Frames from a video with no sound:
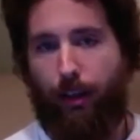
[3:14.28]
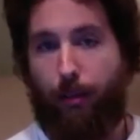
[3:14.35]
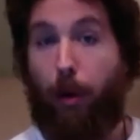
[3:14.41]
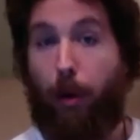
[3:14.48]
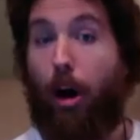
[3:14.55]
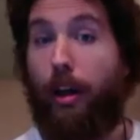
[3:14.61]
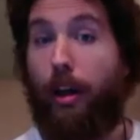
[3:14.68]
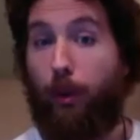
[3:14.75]
The
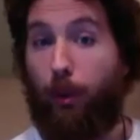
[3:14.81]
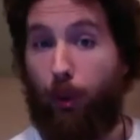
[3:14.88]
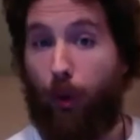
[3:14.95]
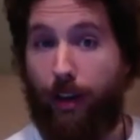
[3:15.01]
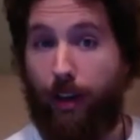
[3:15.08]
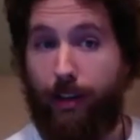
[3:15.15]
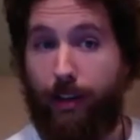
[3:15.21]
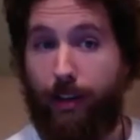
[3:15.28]
body
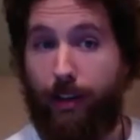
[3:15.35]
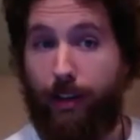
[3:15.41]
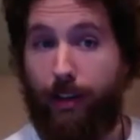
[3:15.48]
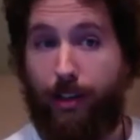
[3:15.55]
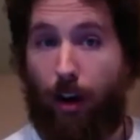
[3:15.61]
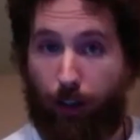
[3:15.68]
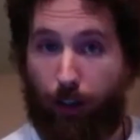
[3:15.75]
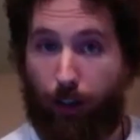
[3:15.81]

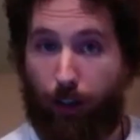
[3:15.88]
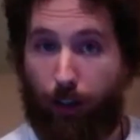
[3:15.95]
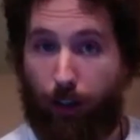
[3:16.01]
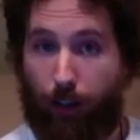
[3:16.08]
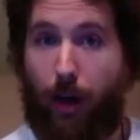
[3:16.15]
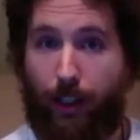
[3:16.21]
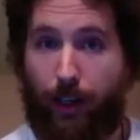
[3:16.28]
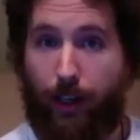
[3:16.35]
runs on
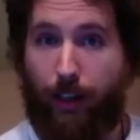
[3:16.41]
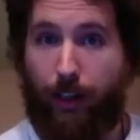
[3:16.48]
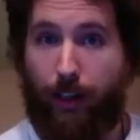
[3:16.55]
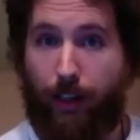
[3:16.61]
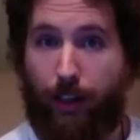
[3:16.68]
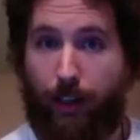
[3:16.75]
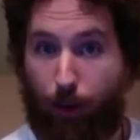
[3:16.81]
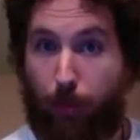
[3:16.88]

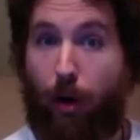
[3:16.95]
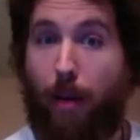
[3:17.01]
carbohydrates.